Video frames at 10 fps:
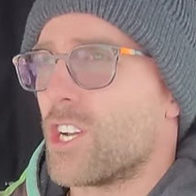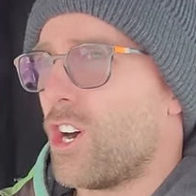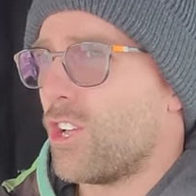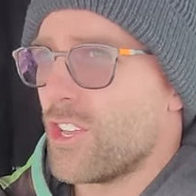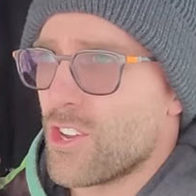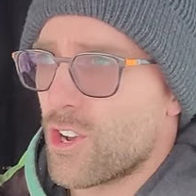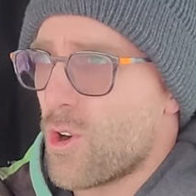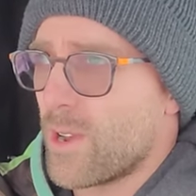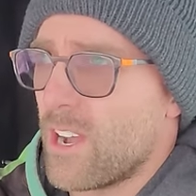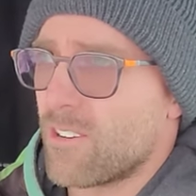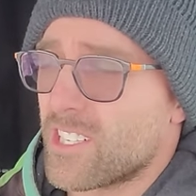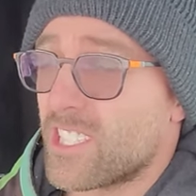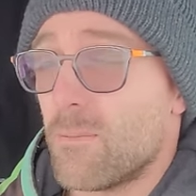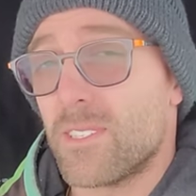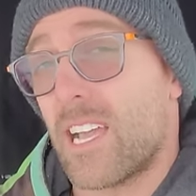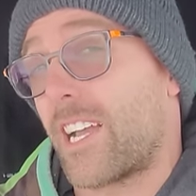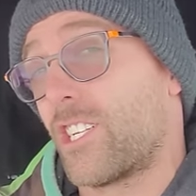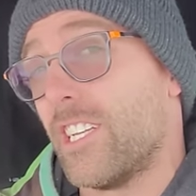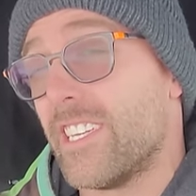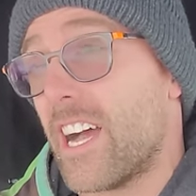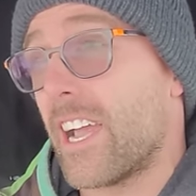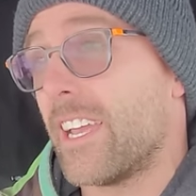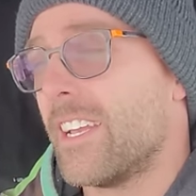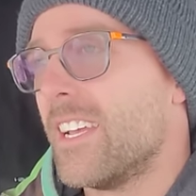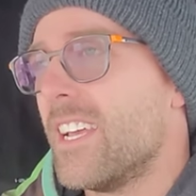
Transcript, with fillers: call and you're going out because someone's actually dying